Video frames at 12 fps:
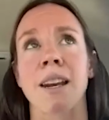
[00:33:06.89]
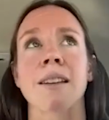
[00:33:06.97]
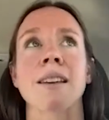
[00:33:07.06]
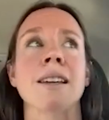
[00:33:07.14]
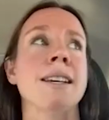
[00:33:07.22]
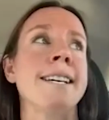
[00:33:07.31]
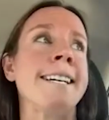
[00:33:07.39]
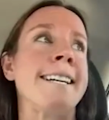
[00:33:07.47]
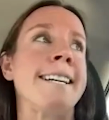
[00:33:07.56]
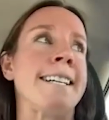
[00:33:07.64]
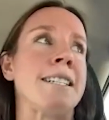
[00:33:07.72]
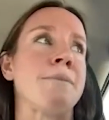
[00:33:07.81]

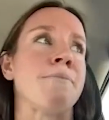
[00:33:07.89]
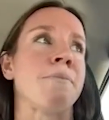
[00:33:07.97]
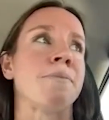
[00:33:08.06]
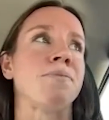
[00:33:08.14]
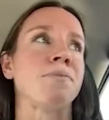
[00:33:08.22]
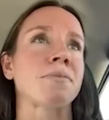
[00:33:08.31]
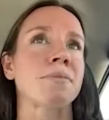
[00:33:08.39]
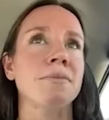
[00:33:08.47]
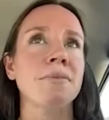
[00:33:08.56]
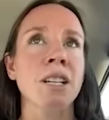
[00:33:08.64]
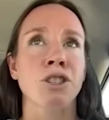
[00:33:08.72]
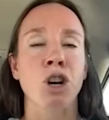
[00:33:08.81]
And
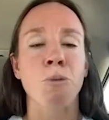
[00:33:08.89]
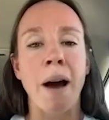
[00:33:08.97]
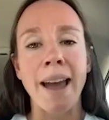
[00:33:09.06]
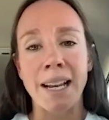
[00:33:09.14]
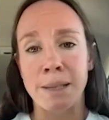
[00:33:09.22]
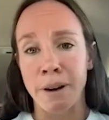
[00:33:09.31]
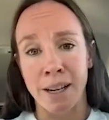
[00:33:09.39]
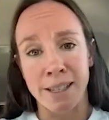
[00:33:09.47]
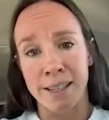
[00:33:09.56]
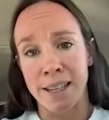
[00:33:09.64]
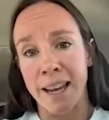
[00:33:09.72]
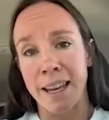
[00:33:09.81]
so my experience
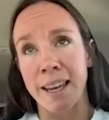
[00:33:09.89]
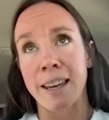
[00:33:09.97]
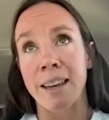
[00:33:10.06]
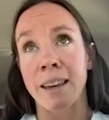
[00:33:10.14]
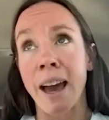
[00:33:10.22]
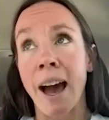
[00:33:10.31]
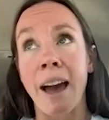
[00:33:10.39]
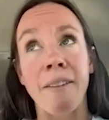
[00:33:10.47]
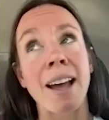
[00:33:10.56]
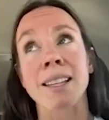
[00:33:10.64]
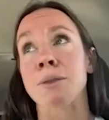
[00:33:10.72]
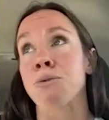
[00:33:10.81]
is like, yeah, I've
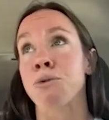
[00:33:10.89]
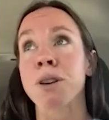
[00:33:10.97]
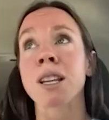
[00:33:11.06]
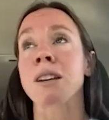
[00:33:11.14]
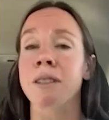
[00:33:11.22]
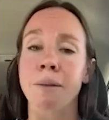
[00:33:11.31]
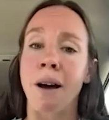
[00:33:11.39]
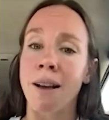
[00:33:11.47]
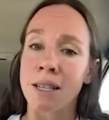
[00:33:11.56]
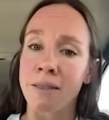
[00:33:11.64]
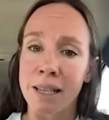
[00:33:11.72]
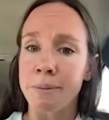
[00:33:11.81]
had some really, really
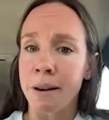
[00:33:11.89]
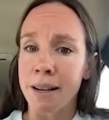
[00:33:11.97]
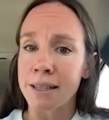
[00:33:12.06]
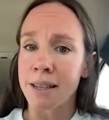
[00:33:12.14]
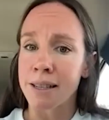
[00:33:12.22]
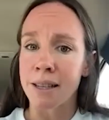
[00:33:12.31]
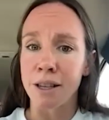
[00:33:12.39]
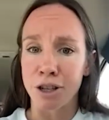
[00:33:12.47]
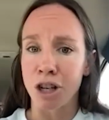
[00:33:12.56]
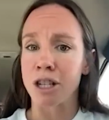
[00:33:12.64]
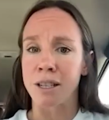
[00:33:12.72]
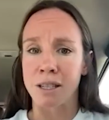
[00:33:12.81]
positive experiences in the
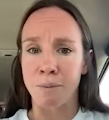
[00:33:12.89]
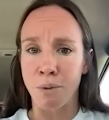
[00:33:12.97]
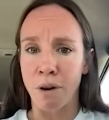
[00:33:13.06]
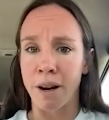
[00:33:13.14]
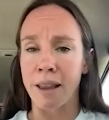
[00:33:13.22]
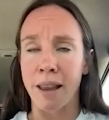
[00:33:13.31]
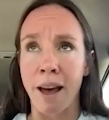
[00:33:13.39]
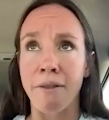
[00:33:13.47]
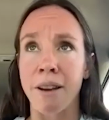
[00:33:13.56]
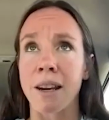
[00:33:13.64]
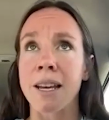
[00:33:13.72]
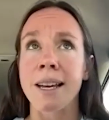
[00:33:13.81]
church, and support and love. And